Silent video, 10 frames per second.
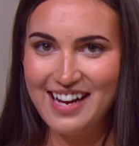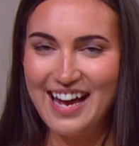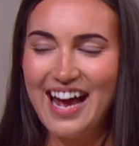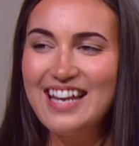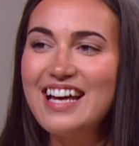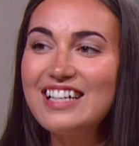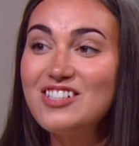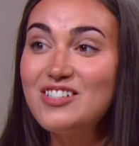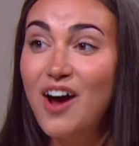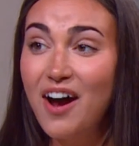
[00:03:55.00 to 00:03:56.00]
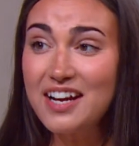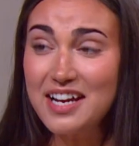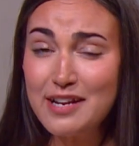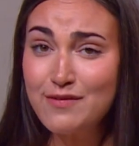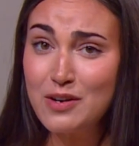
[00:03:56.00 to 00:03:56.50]
And that's
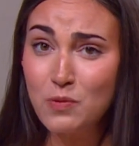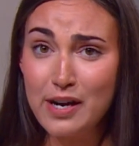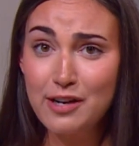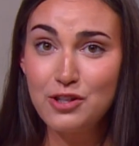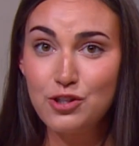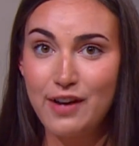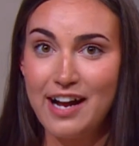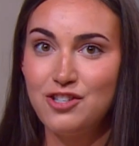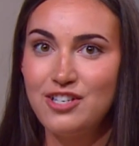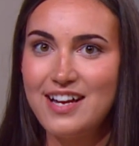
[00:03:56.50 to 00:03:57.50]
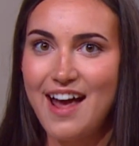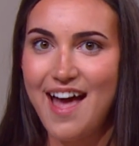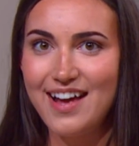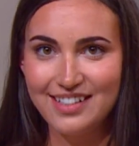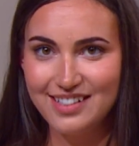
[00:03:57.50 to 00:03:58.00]
not even where the tragedy
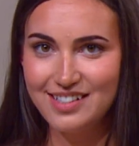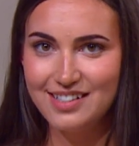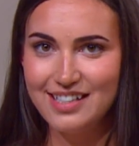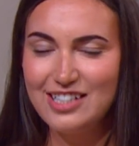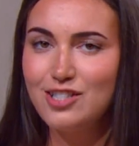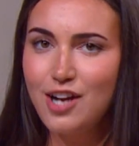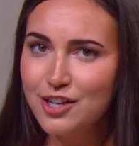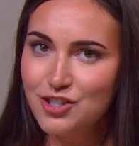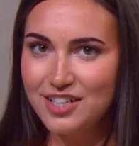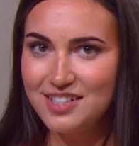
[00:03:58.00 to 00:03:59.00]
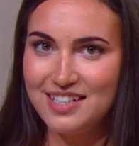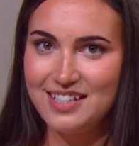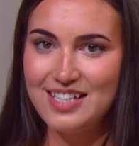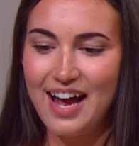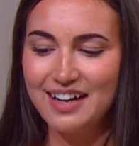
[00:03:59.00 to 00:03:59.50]
ends. It's not just in
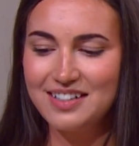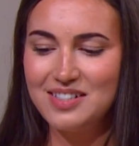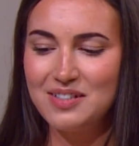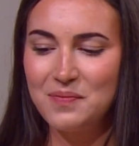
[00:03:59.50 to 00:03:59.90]
the text.